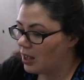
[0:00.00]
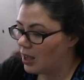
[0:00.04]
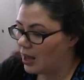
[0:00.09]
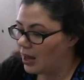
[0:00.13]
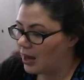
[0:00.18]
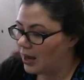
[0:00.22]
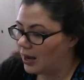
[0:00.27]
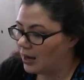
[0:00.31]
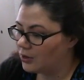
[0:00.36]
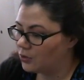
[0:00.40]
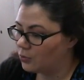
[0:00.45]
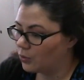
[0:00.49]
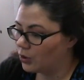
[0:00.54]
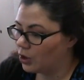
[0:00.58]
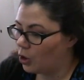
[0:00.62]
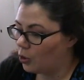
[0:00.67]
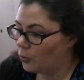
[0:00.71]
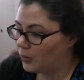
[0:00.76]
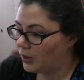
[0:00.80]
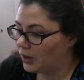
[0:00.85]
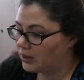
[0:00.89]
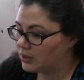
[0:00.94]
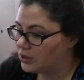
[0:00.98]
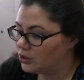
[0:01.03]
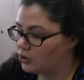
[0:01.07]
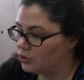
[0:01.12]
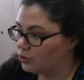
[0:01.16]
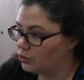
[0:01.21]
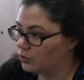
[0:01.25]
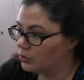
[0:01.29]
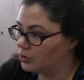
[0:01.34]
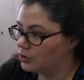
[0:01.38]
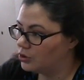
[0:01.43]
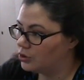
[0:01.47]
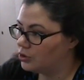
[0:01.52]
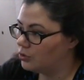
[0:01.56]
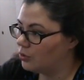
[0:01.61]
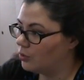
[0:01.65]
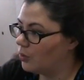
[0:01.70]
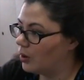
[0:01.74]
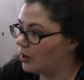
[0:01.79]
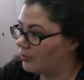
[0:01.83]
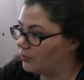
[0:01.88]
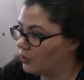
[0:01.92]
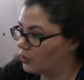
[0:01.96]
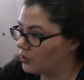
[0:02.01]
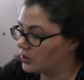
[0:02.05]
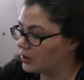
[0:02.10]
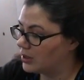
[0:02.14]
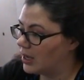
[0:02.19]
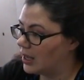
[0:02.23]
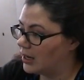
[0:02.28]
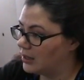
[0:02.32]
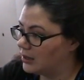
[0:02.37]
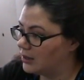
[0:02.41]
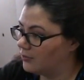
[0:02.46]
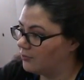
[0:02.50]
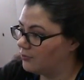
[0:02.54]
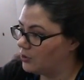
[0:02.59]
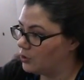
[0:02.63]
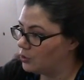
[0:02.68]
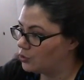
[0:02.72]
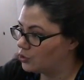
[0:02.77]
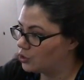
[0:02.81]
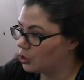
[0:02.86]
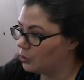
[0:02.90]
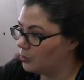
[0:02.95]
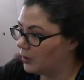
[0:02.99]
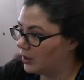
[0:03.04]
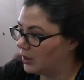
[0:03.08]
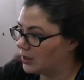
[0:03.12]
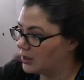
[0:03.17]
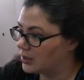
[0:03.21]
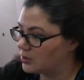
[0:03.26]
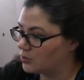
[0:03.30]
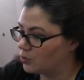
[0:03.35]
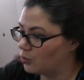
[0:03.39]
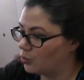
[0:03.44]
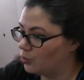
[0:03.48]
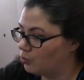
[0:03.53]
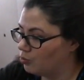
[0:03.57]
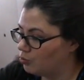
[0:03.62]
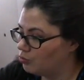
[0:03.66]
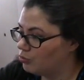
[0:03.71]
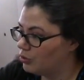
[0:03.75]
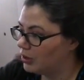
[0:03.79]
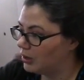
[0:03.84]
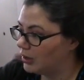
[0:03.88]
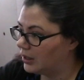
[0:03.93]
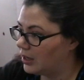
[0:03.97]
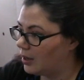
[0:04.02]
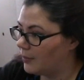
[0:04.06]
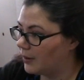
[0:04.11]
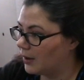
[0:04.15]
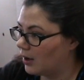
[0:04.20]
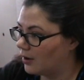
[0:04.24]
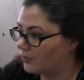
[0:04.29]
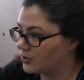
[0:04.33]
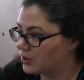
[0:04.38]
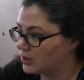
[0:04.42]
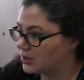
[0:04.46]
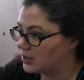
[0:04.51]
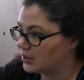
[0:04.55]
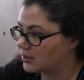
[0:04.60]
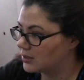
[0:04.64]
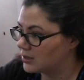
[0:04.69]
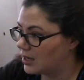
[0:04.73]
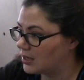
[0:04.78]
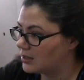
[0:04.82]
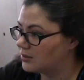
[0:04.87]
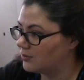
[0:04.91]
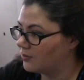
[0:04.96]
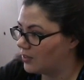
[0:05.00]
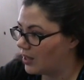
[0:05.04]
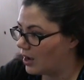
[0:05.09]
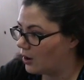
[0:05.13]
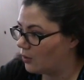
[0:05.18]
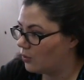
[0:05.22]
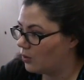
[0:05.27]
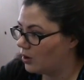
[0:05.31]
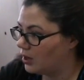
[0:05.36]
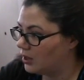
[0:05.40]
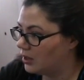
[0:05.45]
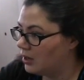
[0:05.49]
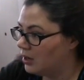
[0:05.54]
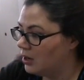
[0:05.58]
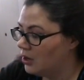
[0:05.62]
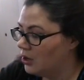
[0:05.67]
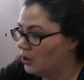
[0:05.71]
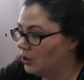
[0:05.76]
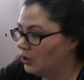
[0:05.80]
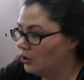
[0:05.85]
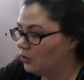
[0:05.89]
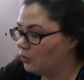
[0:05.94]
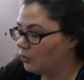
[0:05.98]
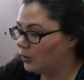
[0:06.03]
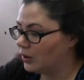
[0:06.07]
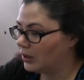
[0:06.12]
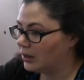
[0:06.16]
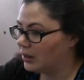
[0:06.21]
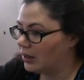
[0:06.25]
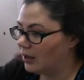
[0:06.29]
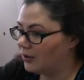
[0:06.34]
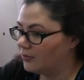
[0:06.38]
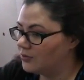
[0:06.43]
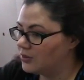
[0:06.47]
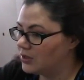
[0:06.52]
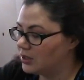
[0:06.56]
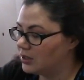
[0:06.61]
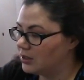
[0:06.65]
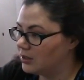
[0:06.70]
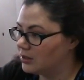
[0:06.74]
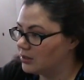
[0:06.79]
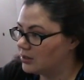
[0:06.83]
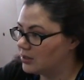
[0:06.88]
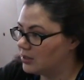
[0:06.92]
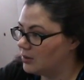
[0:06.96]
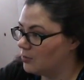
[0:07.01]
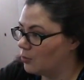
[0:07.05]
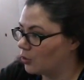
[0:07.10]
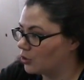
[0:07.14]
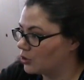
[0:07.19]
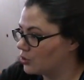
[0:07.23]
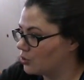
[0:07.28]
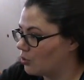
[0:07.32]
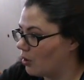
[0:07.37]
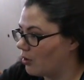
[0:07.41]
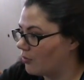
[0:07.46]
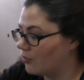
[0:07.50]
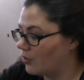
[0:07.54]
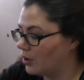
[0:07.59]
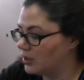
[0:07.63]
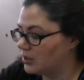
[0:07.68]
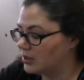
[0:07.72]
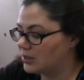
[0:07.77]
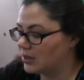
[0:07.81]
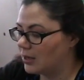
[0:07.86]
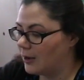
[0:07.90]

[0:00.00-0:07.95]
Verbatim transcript: And we're hoping to do one of those again in the future because, really, coming off the success of that one, we'd love to see more storefronts.